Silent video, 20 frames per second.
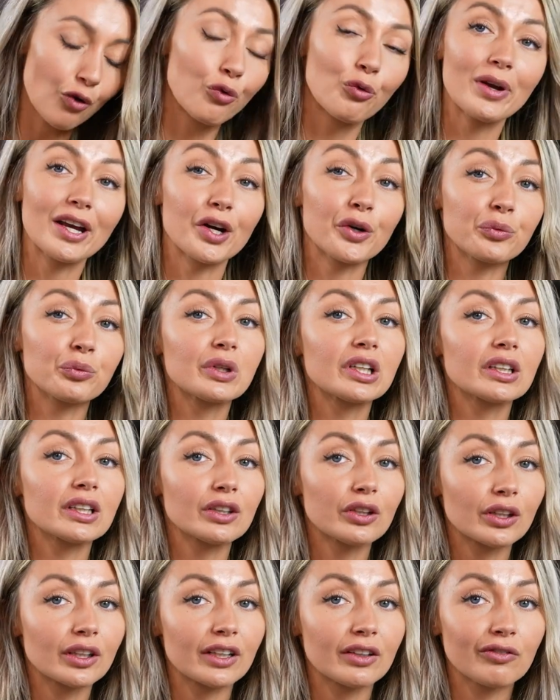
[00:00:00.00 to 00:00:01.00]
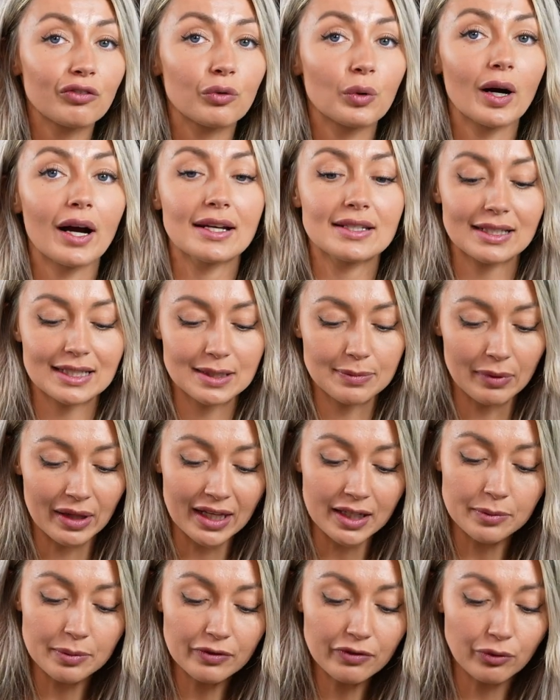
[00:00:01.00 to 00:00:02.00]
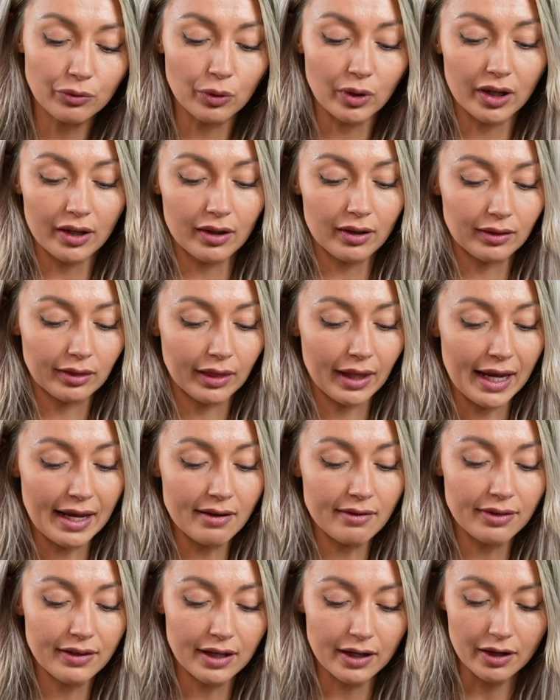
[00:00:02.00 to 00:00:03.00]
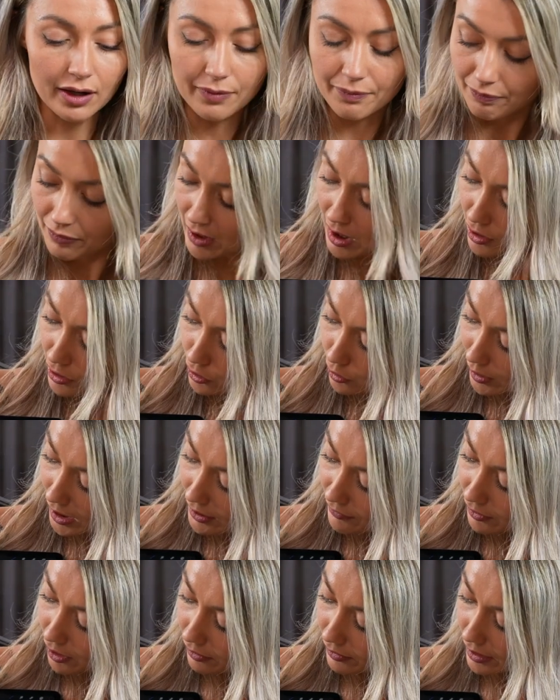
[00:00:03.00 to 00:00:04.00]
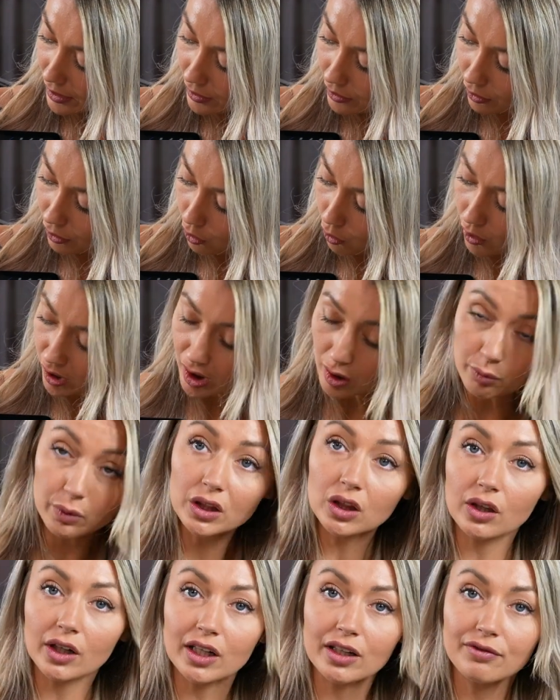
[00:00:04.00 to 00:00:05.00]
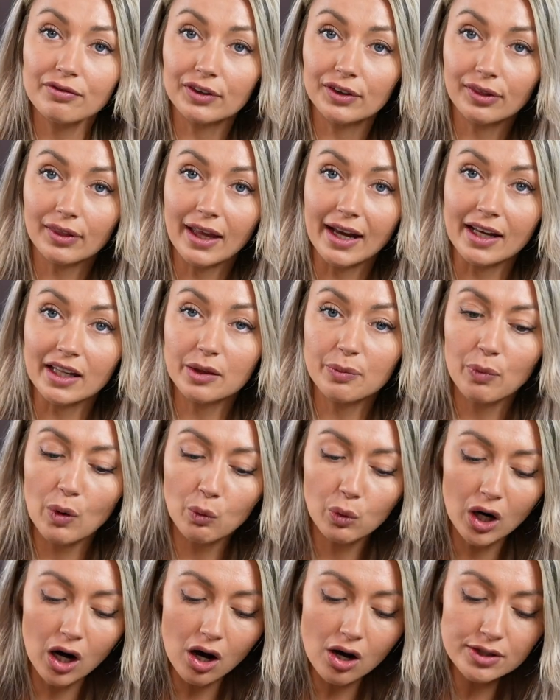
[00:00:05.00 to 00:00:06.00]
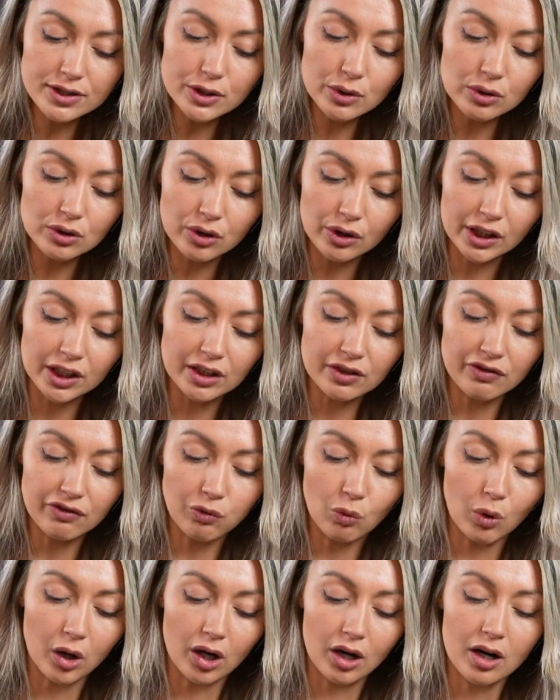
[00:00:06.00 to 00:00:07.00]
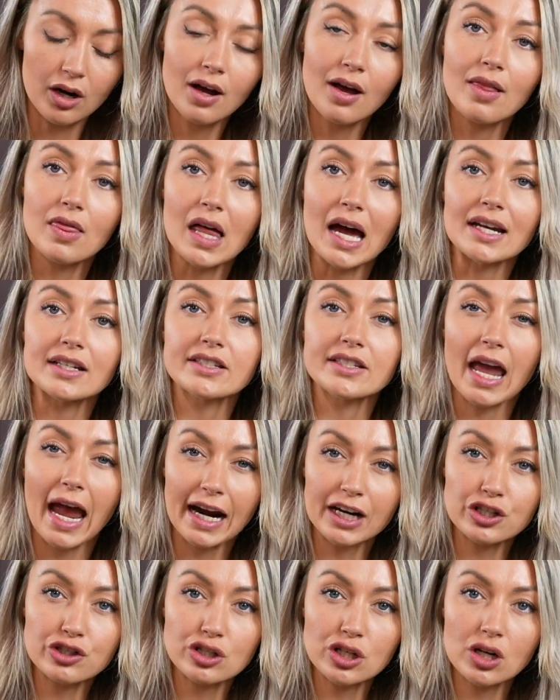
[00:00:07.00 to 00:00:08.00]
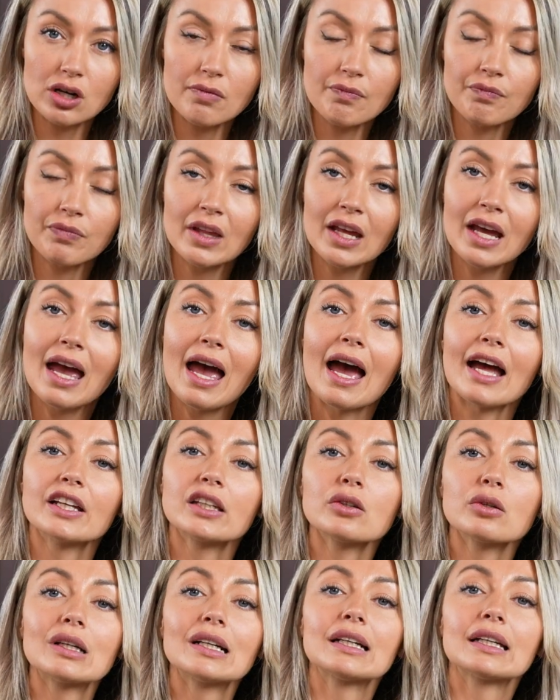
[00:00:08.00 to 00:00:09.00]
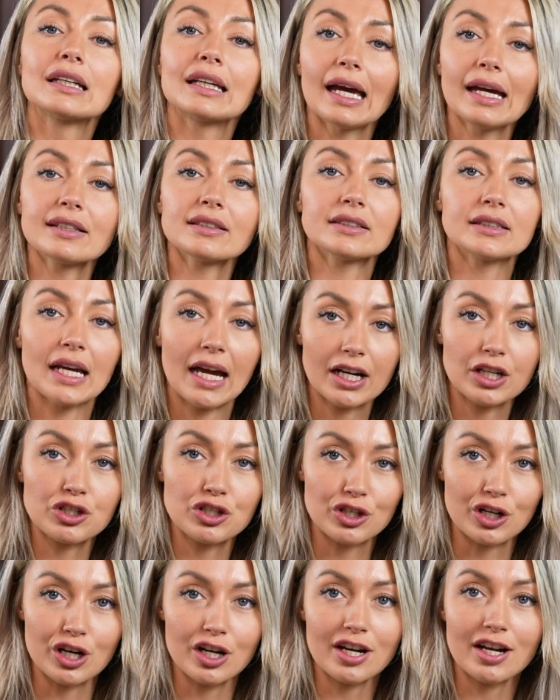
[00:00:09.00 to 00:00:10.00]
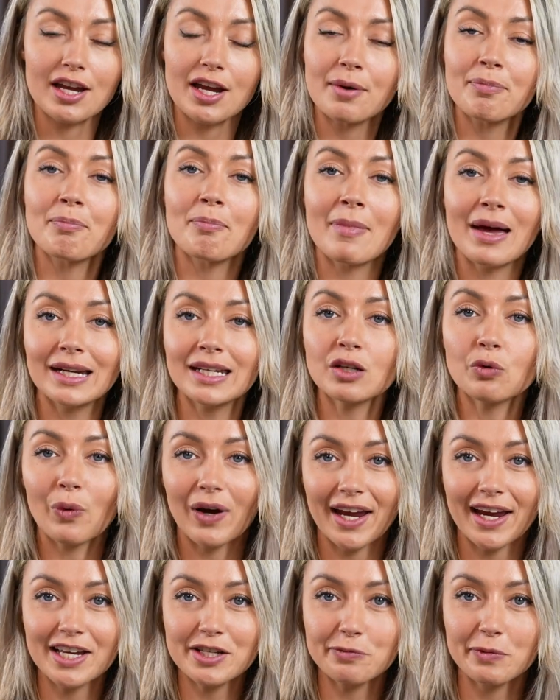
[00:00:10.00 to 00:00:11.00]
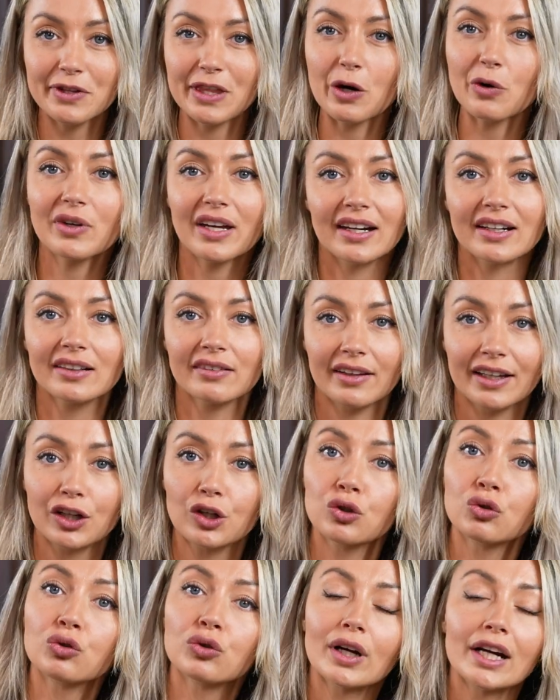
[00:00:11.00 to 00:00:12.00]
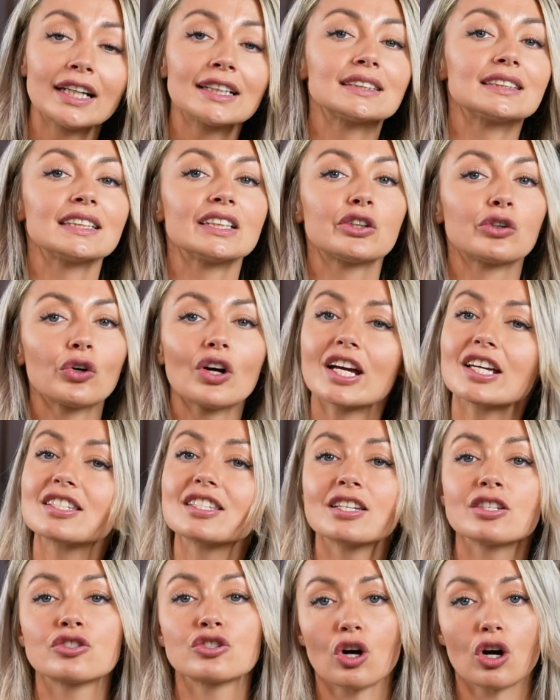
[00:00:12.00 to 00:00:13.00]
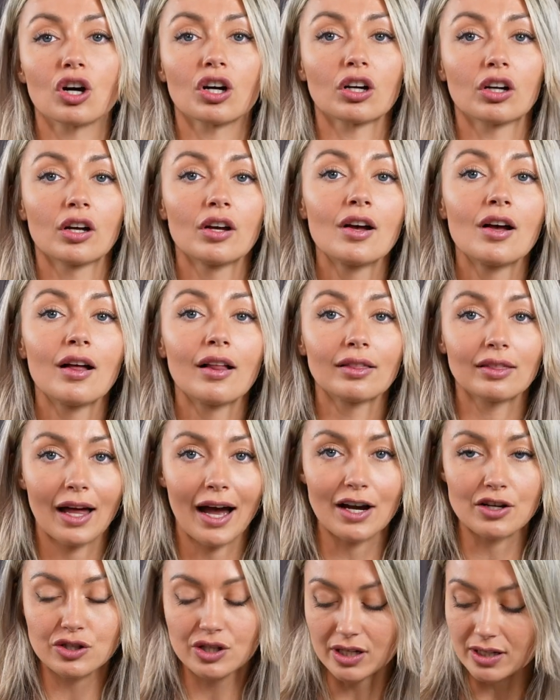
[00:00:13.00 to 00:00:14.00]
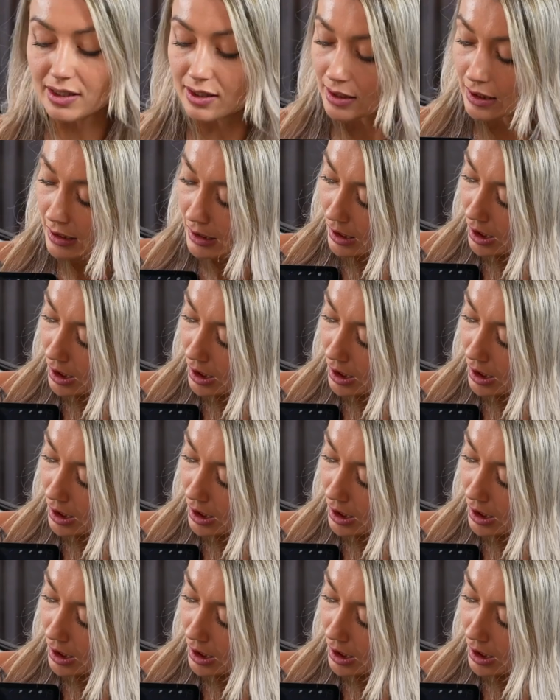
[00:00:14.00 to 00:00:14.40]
We are really looking for, as explained before, length here. So even on the inner corner, we're looking for length, but we're also looking for that texture. And you can get texture in many ways without getting like crazy, crazy dark lashes.